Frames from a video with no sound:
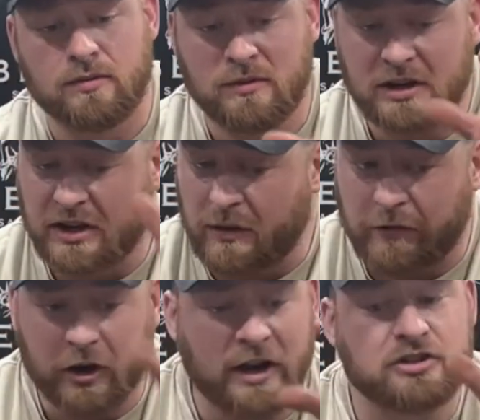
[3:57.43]
if
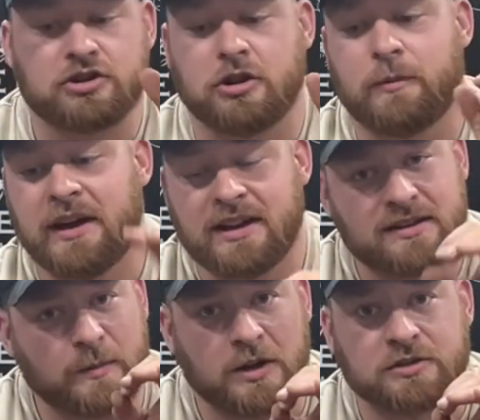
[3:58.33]
you're unsure, pick a
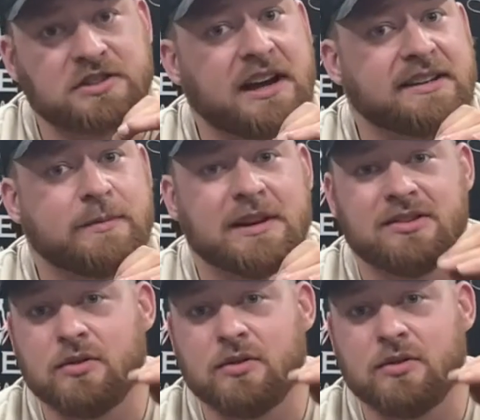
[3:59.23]
smaller size, because you